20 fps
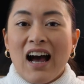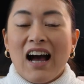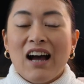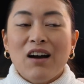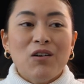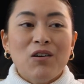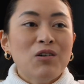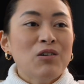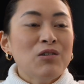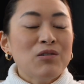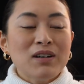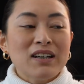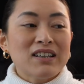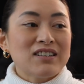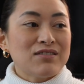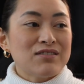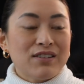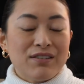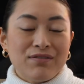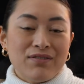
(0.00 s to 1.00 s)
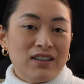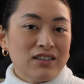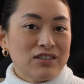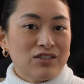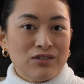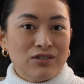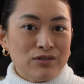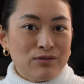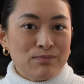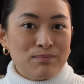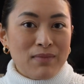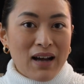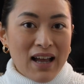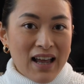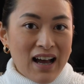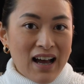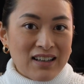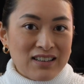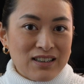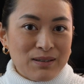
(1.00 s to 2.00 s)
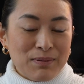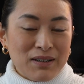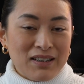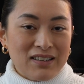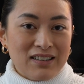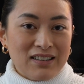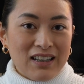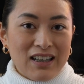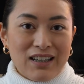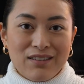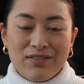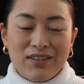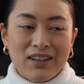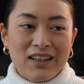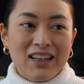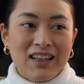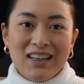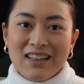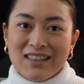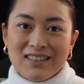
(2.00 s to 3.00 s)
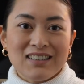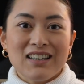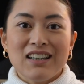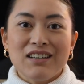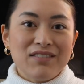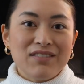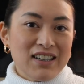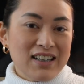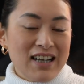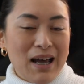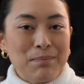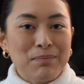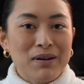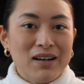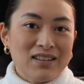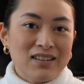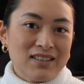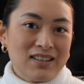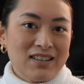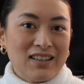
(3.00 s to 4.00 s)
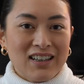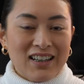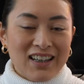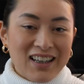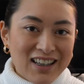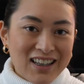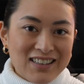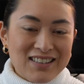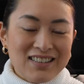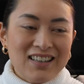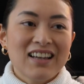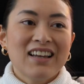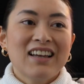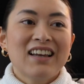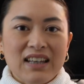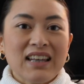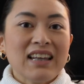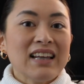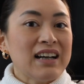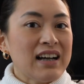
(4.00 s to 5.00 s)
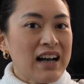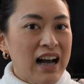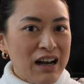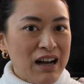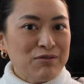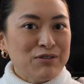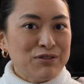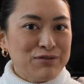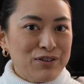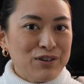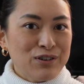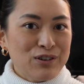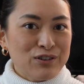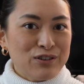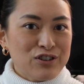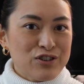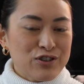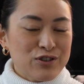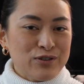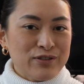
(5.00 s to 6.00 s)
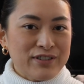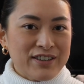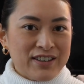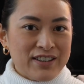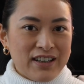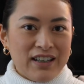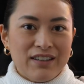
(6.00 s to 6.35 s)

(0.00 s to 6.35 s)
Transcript: I always refer to my husband. If he's giving that person a kiss, I will follow suit.